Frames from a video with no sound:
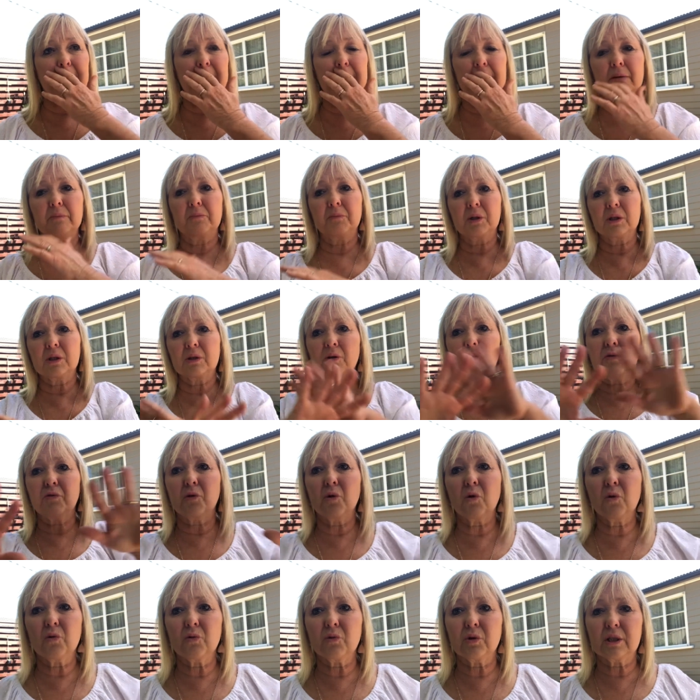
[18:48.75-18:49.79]
in the middle of
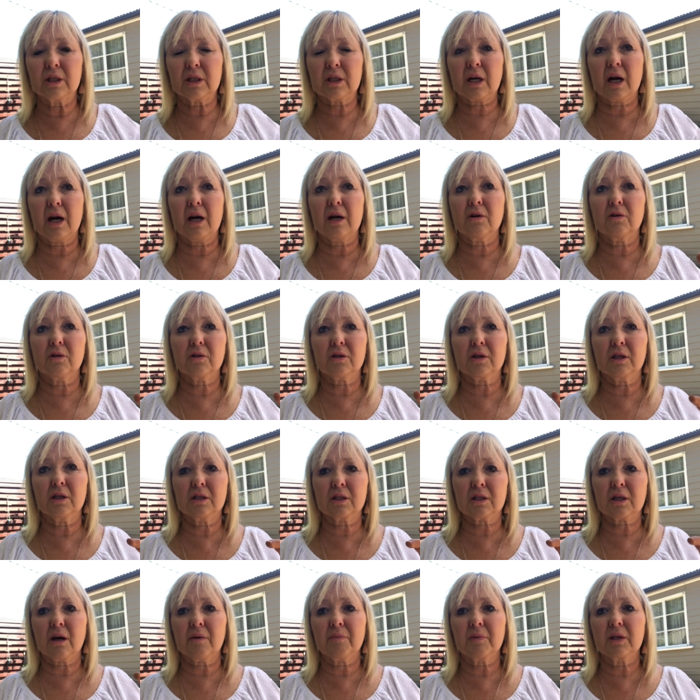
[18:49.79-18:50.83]
all this chaos
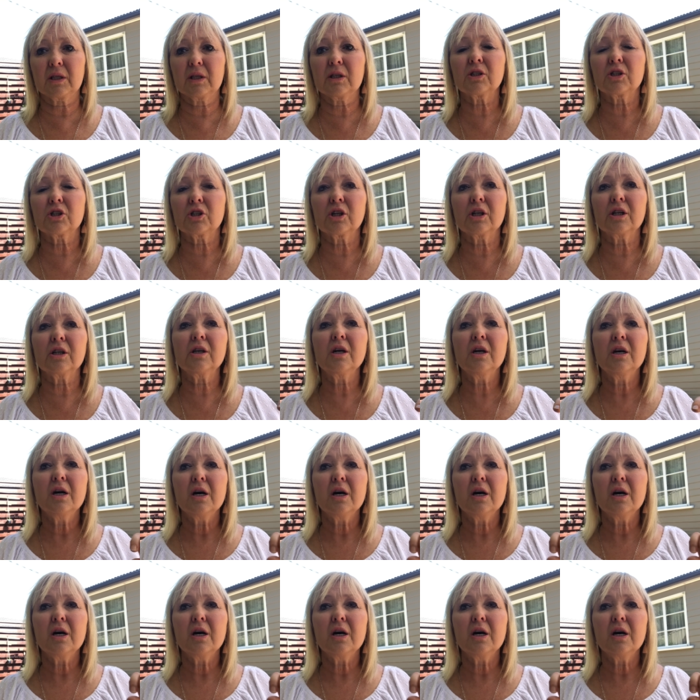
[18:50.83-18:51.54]
that's coming this year.